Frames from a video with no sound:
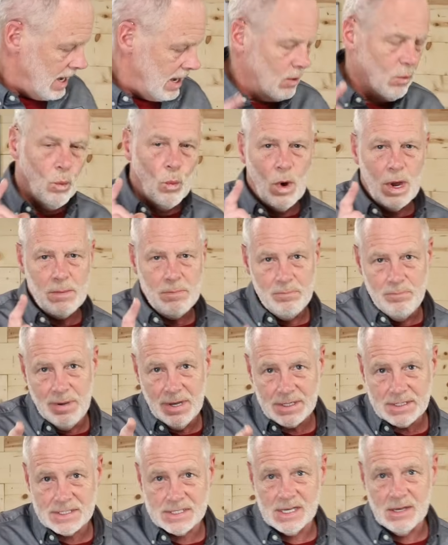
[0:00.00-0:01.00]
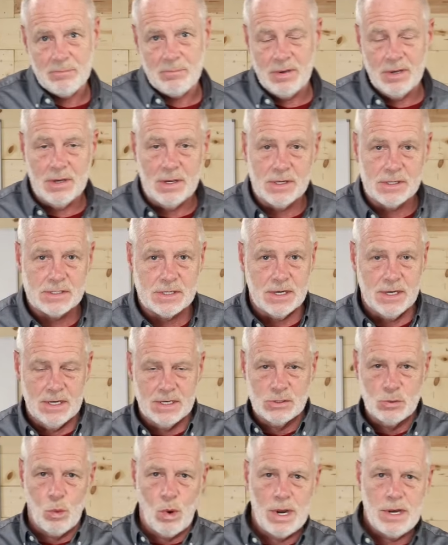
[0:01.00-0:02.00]
And what bit slip is,
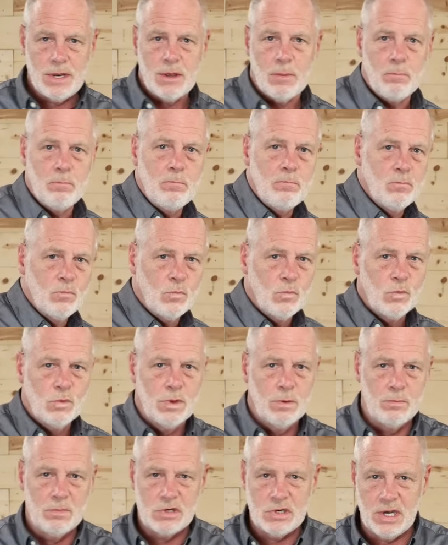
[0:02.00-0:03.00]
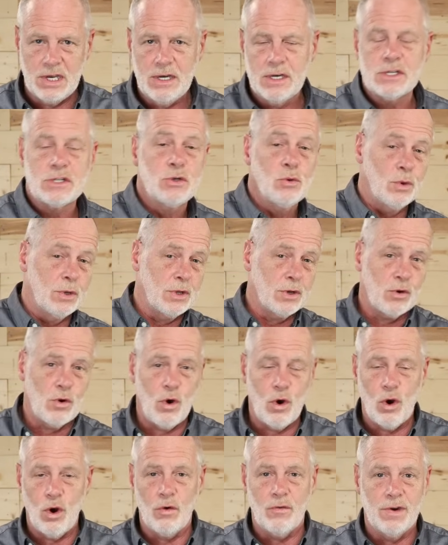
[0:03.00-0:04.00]
is when the The machine is doing the
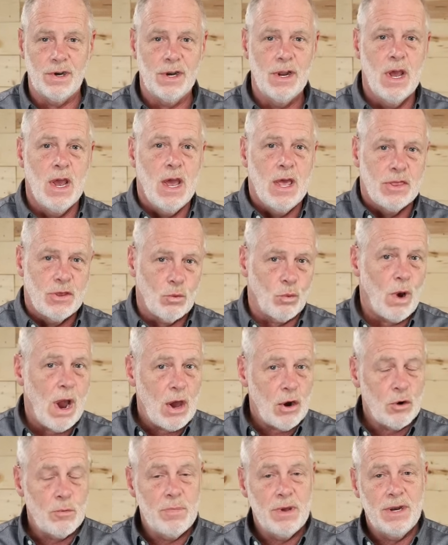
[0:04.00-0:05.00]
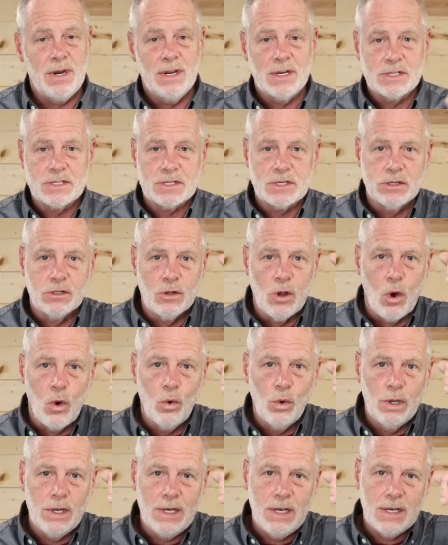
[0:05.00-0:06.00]
carving, the router bit is
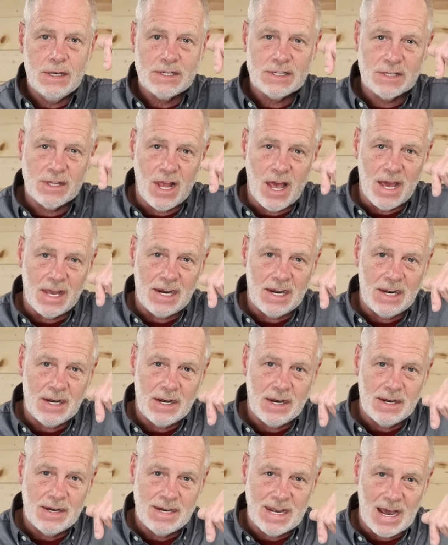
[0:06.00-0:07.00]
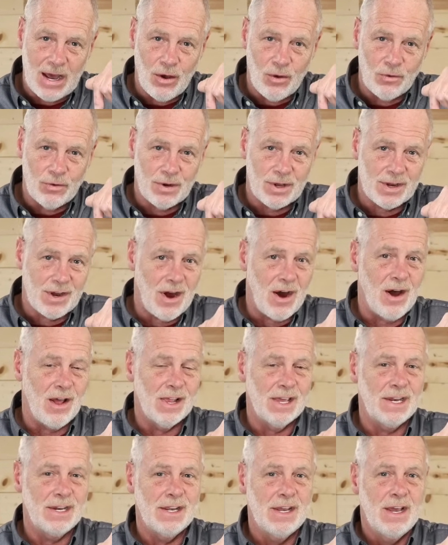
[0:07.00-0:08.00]
slowly sliding down the
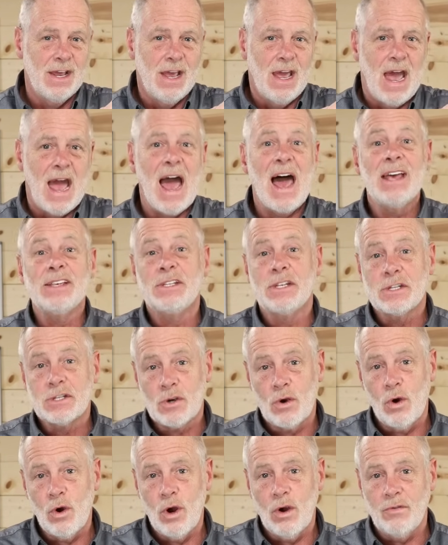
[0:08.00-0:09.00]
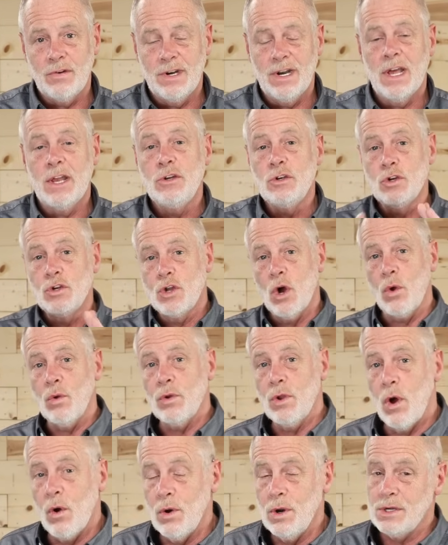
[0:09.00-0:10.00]
collet as it's carving, and you
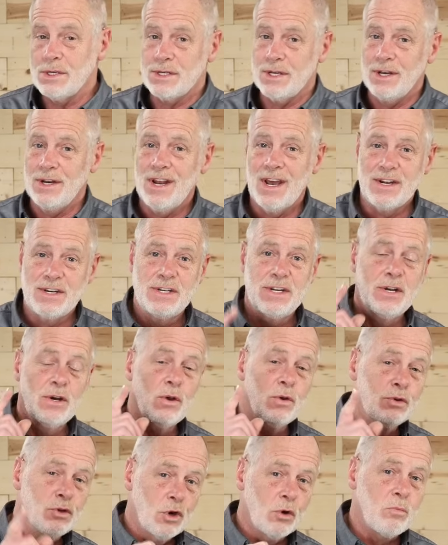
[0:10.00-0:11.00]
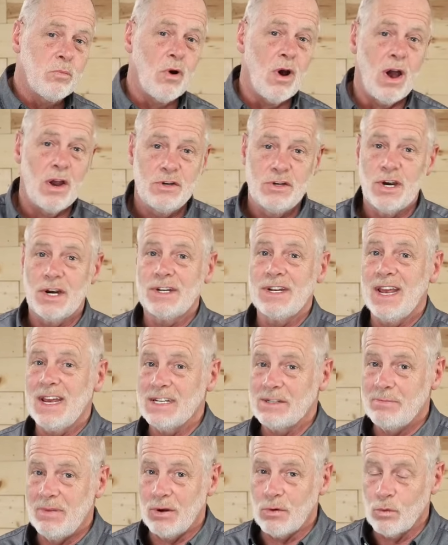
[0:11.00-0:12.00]
don't notice it until your project
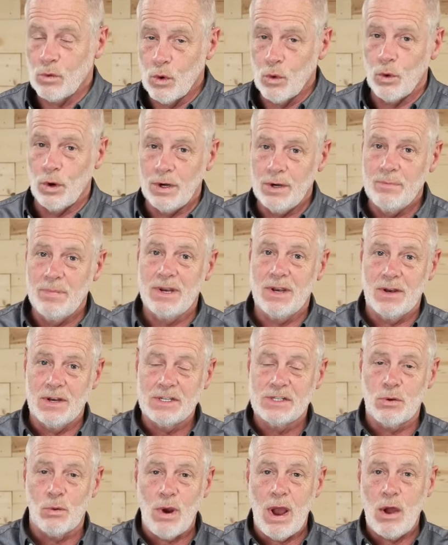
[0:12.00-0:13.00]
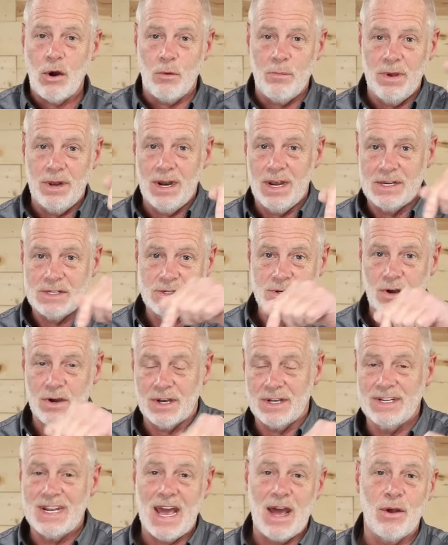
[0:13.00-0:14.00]
has been ruined because the router bit has
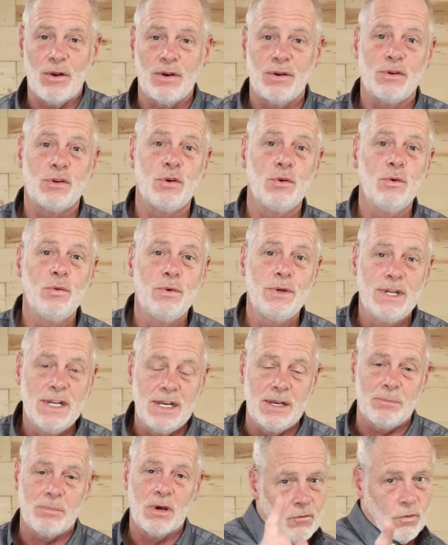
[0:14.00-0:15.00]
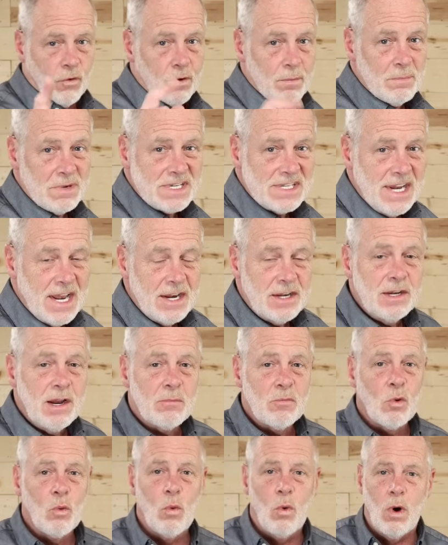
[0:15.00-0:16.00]
dug down too deep. For mistake
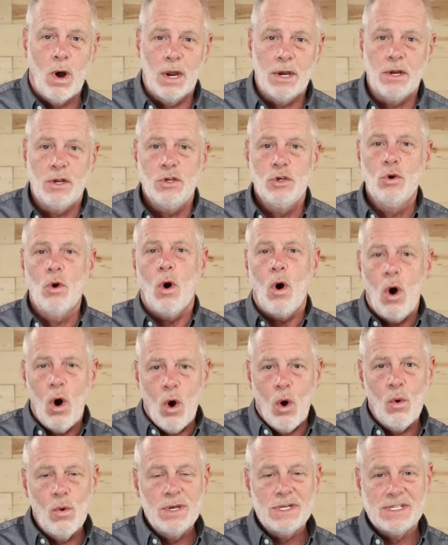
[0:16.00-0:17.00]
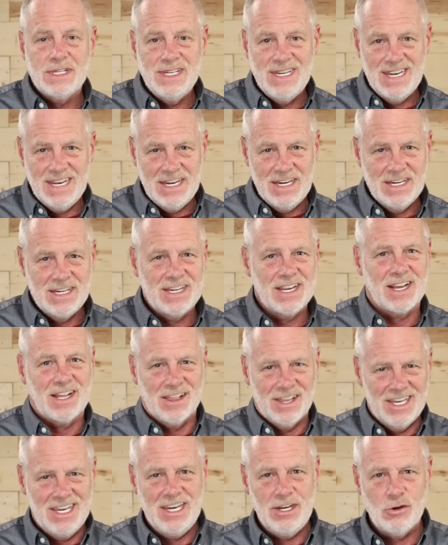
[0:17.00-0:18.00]
number one, you always need to
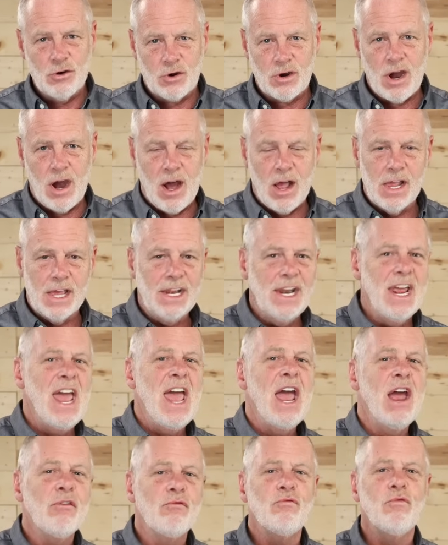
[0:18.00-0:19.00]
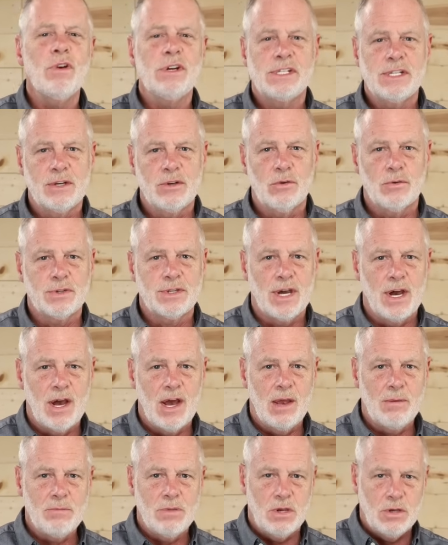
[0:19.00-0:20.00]
clean your collet every single
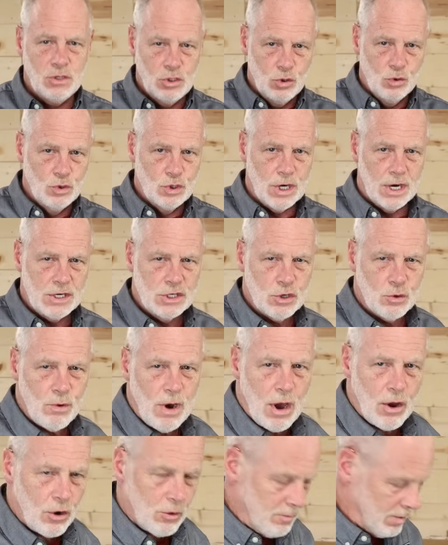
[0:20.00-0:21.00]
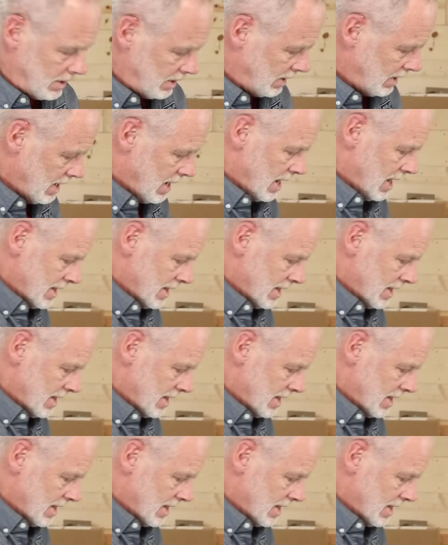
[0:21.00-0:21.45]
time you change your router bit.